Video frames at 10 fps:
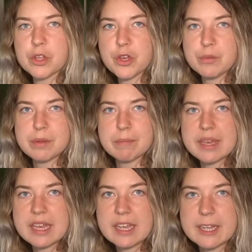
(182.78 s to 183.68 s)
human
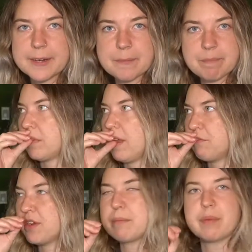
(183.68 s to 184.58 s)
being.
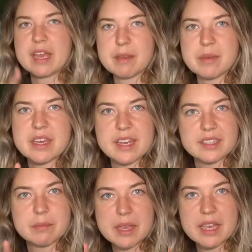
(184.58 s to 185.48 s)
Every baby
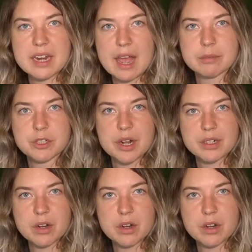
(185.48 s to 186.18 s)
has made abstract